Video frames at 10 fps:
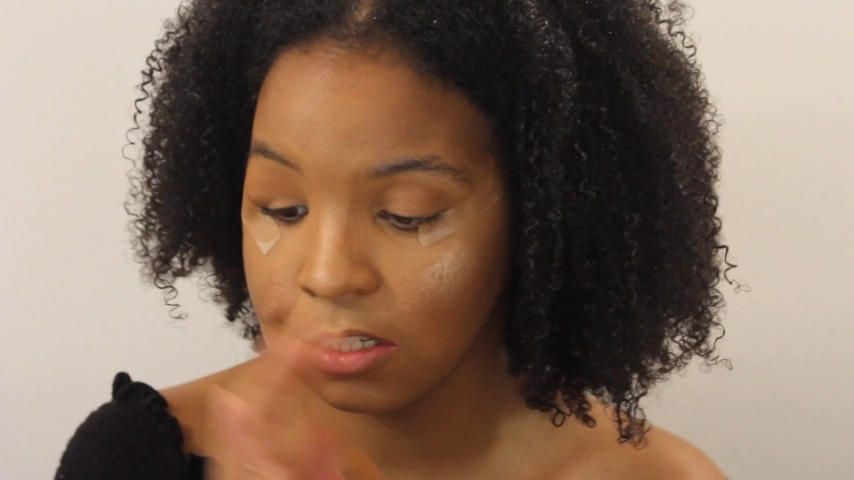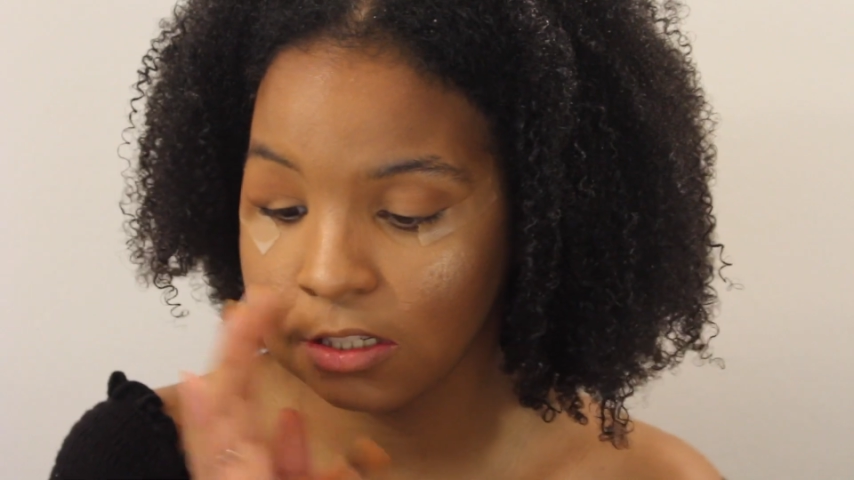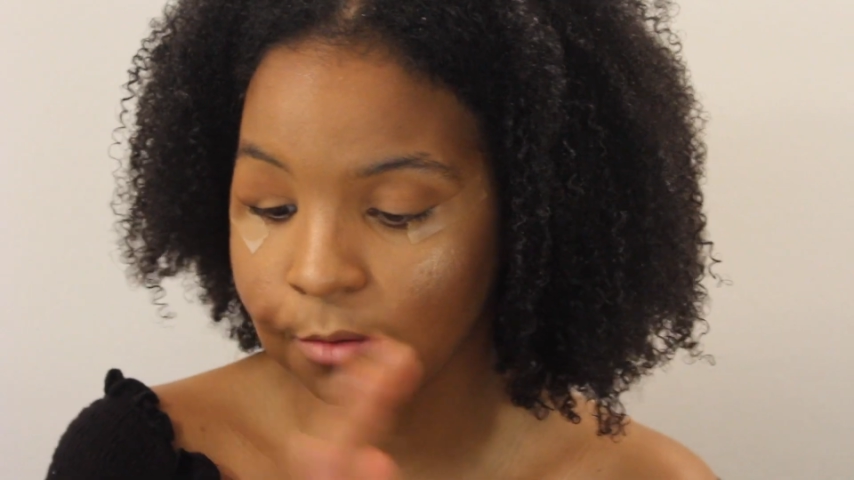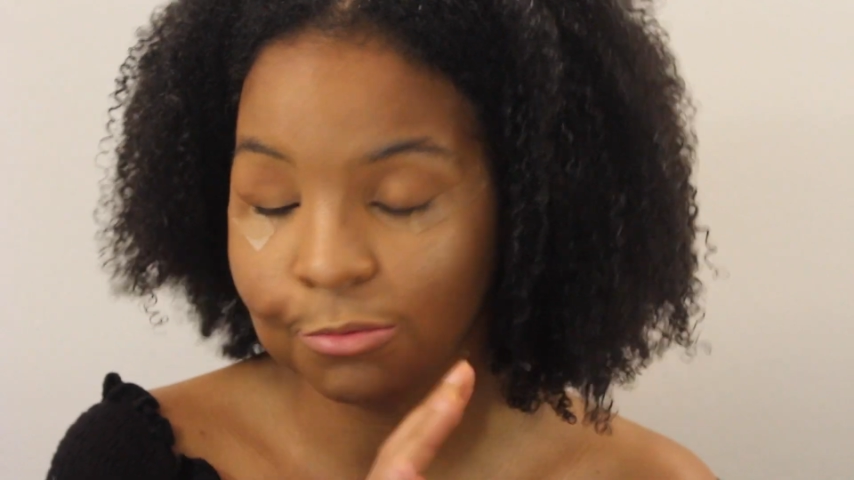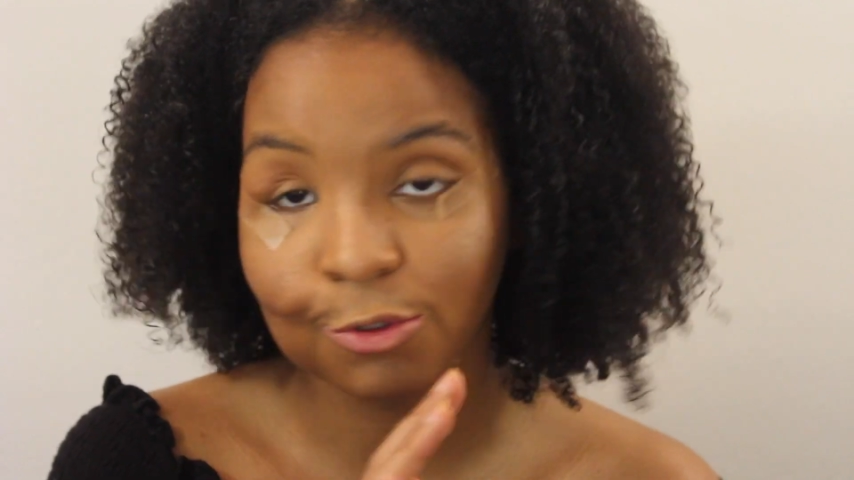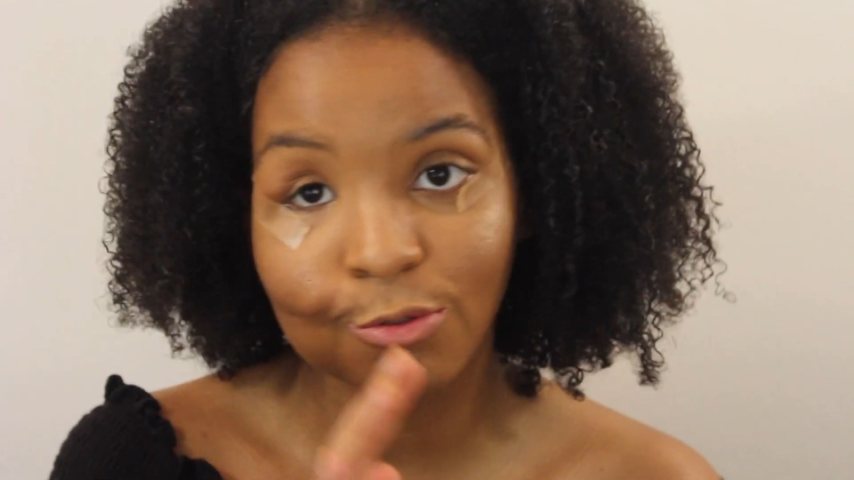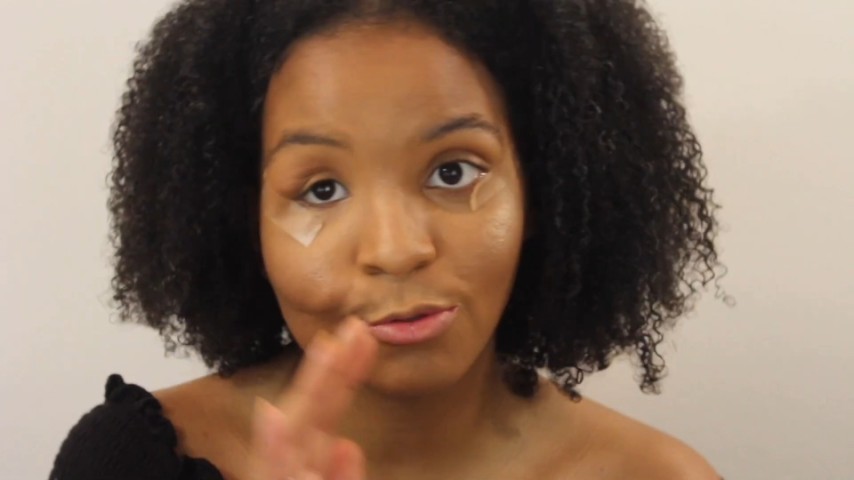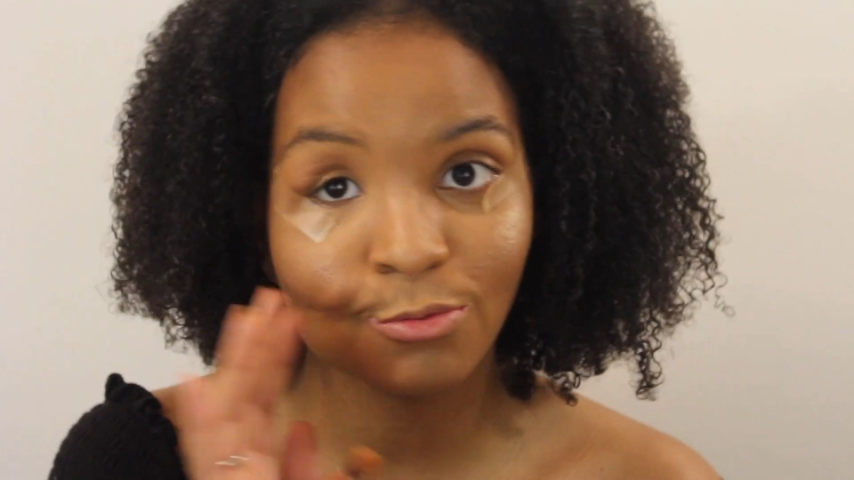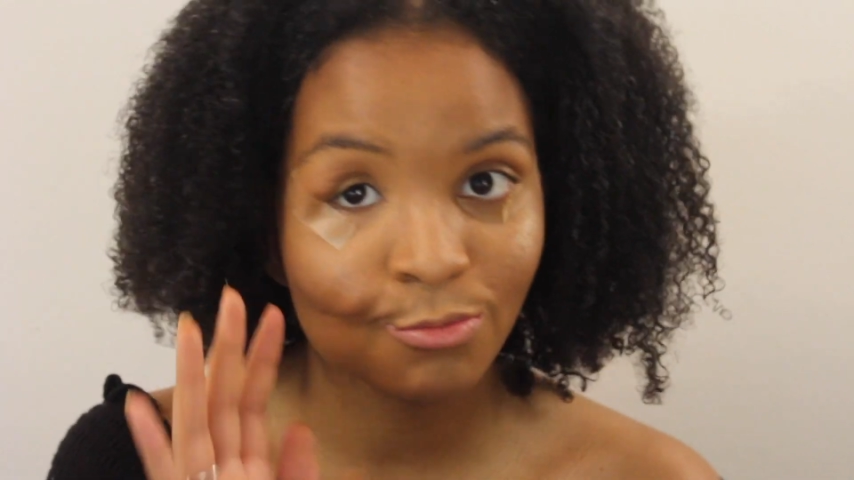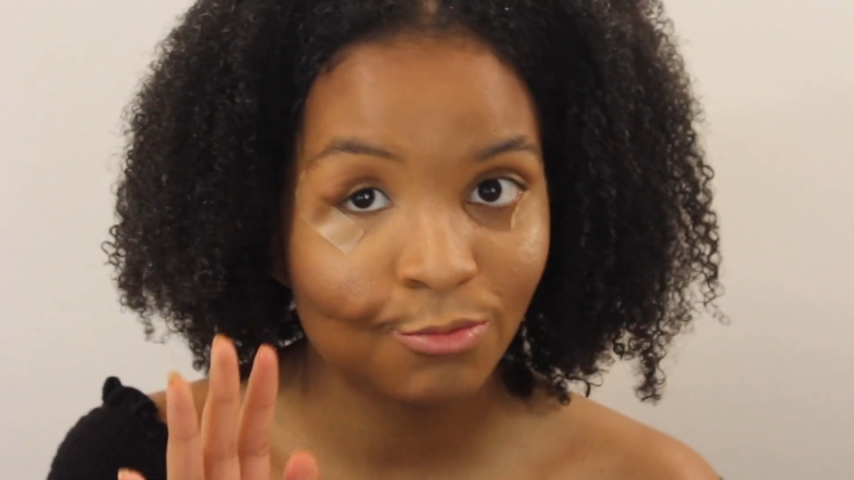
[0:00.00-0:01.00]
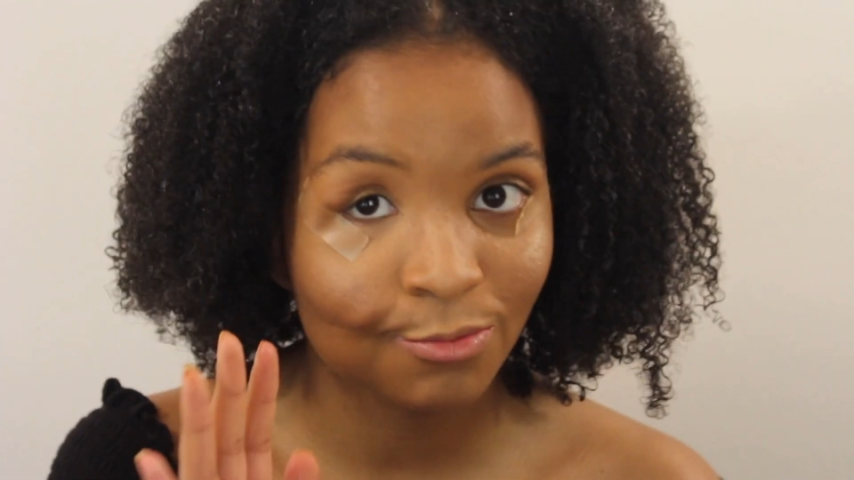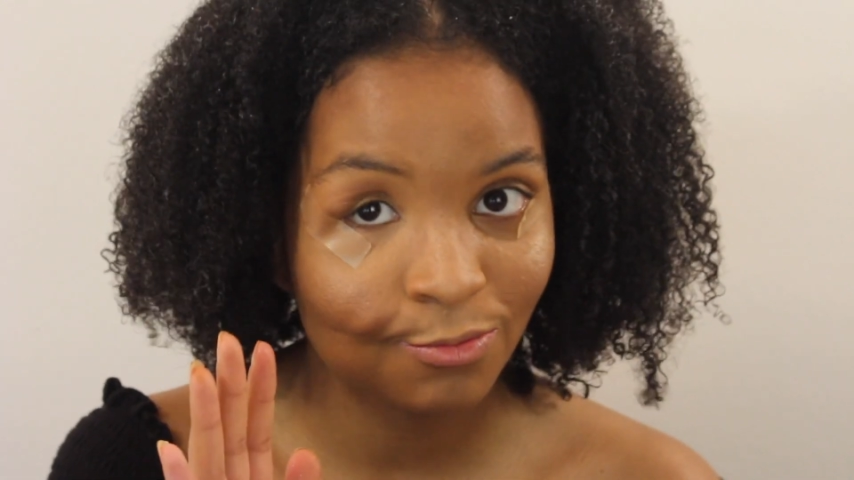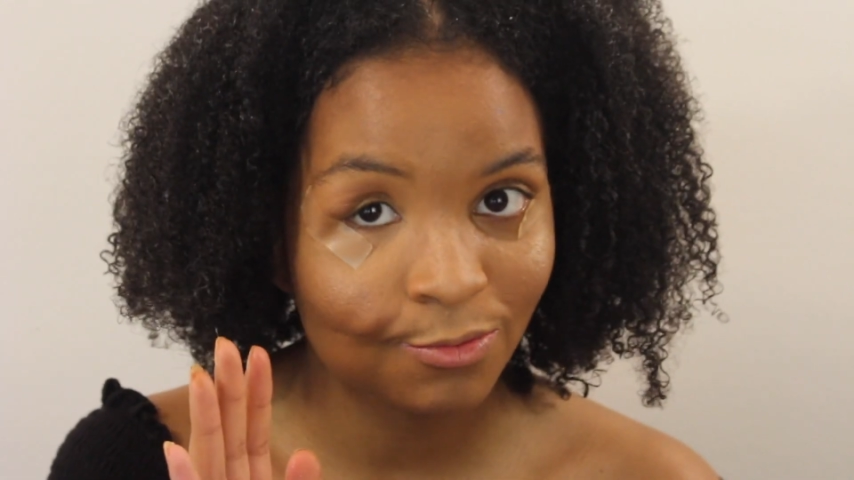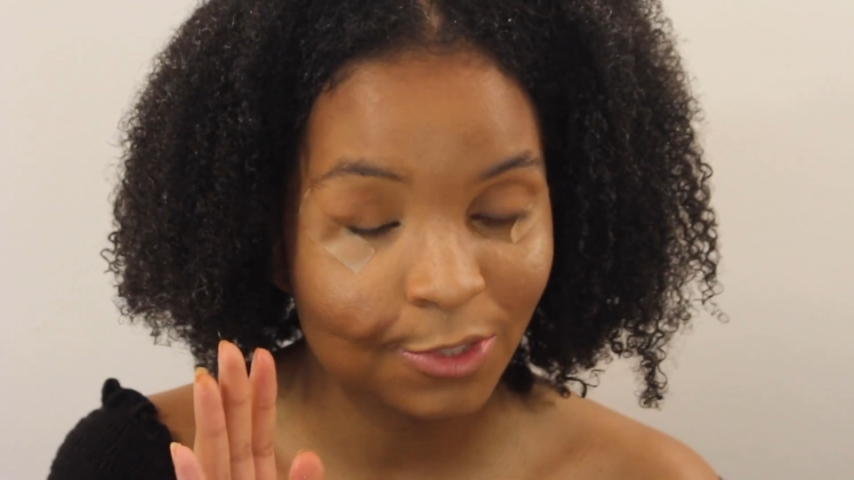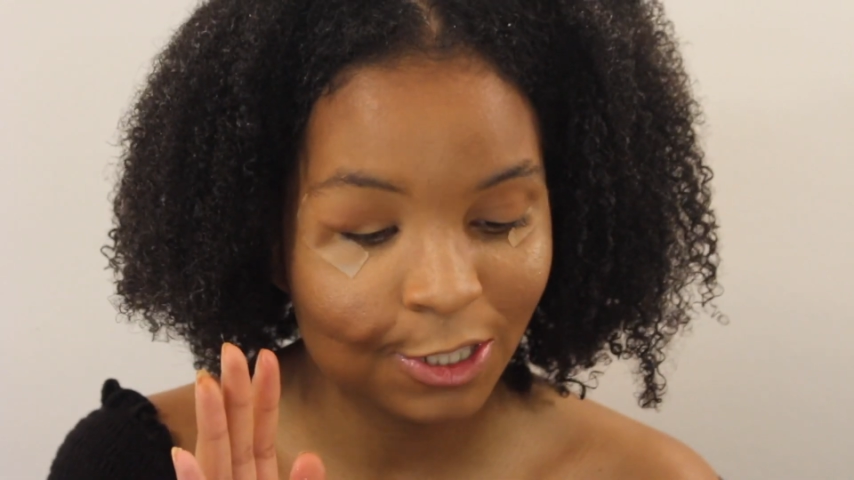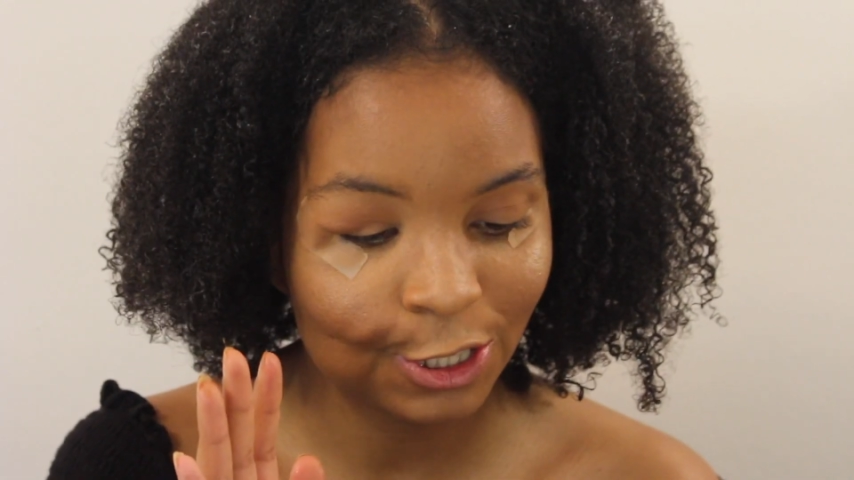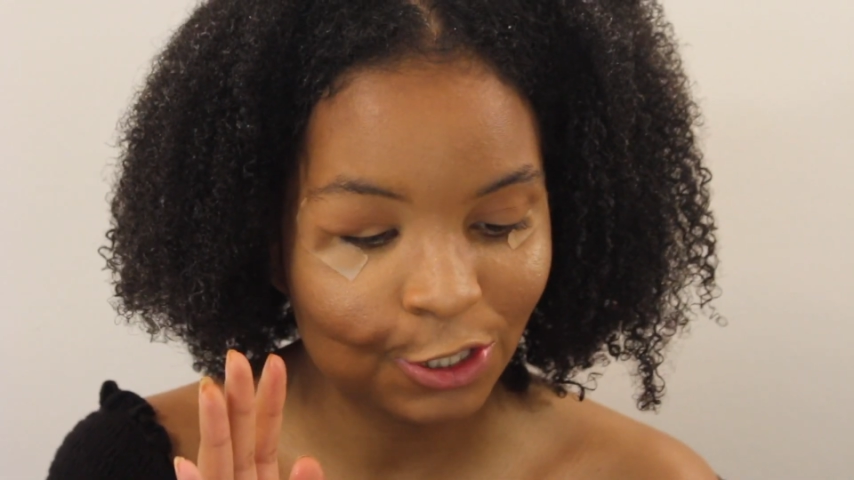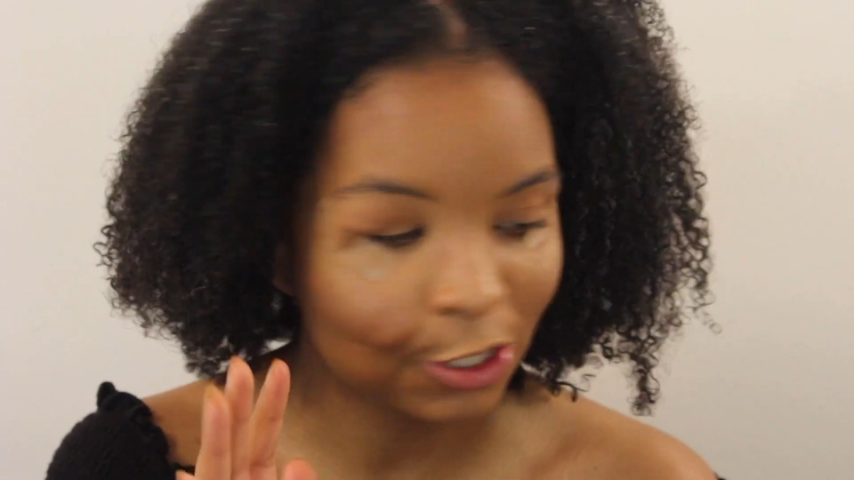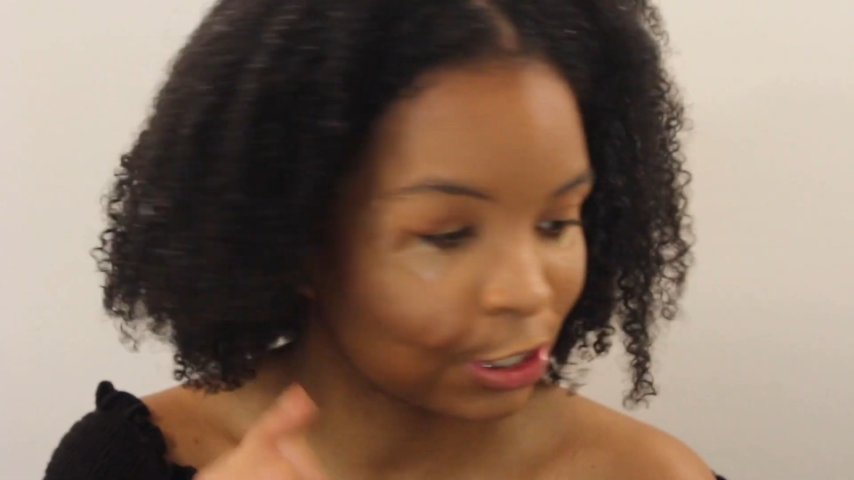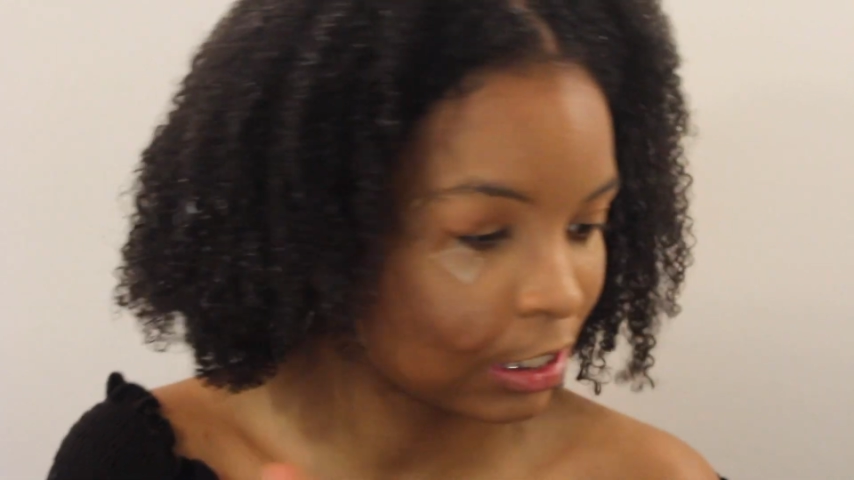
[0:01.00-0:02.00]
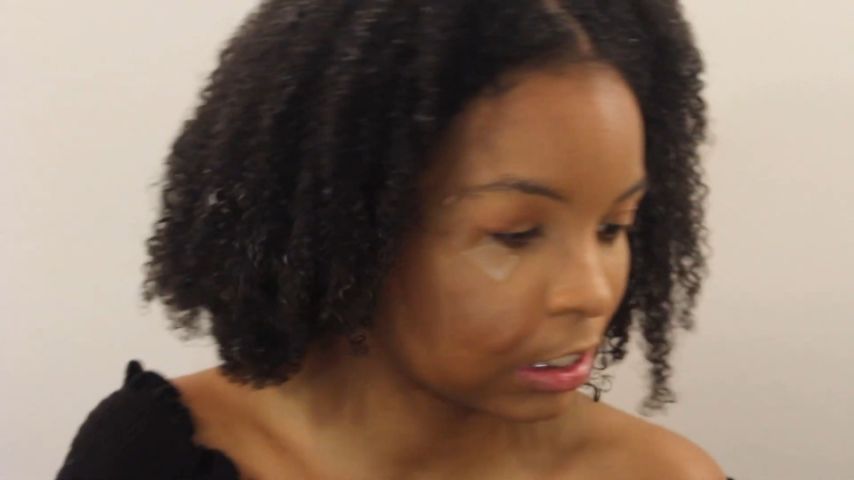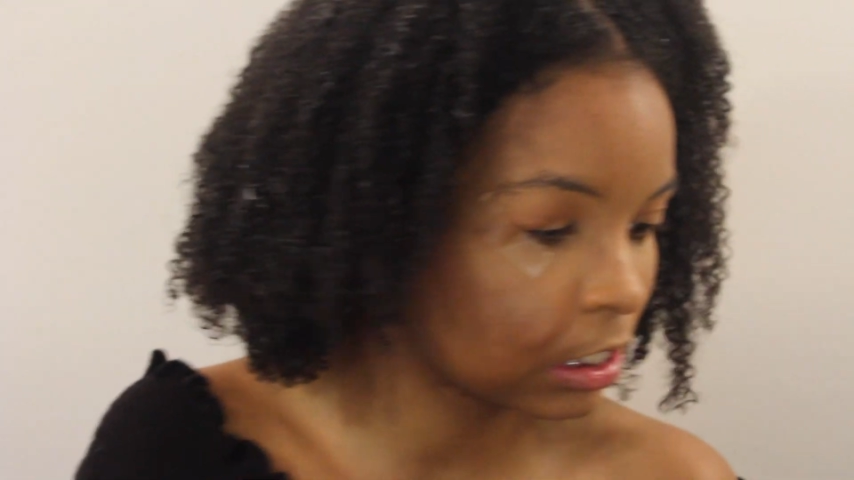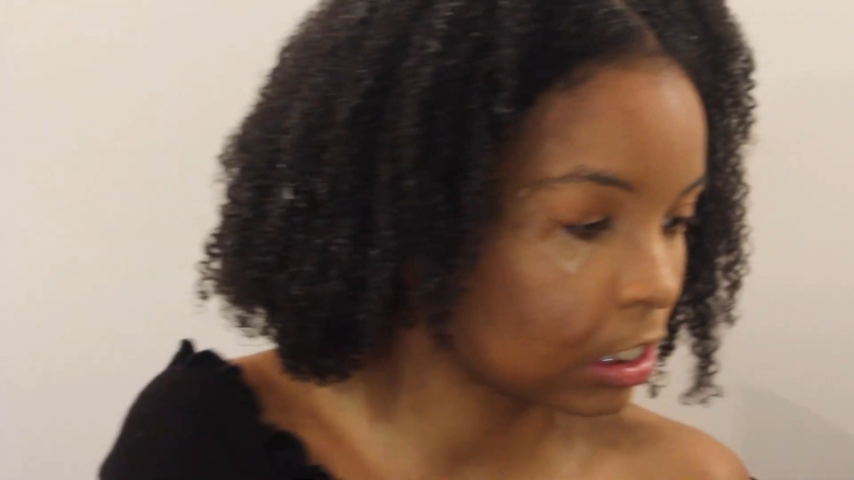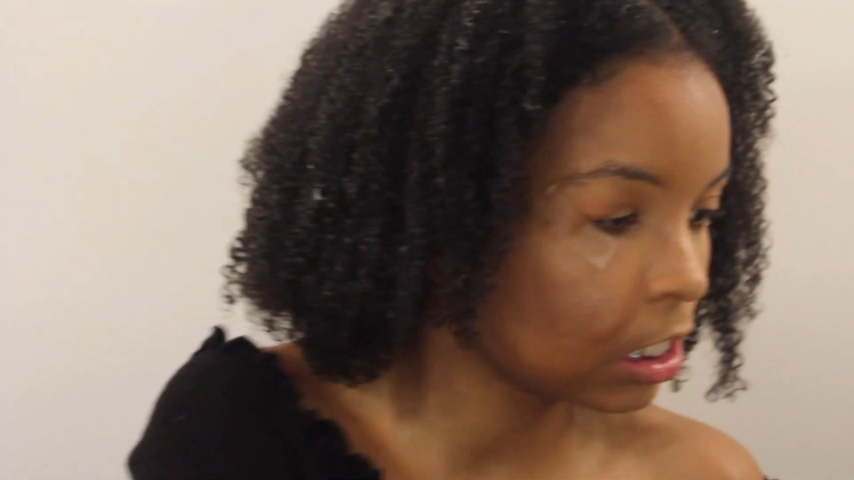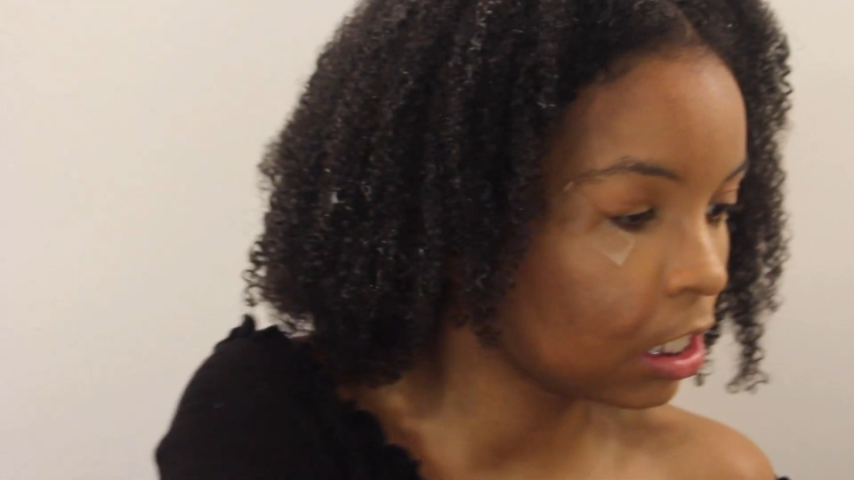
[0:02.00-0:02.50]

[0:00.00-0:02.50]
simple instructions.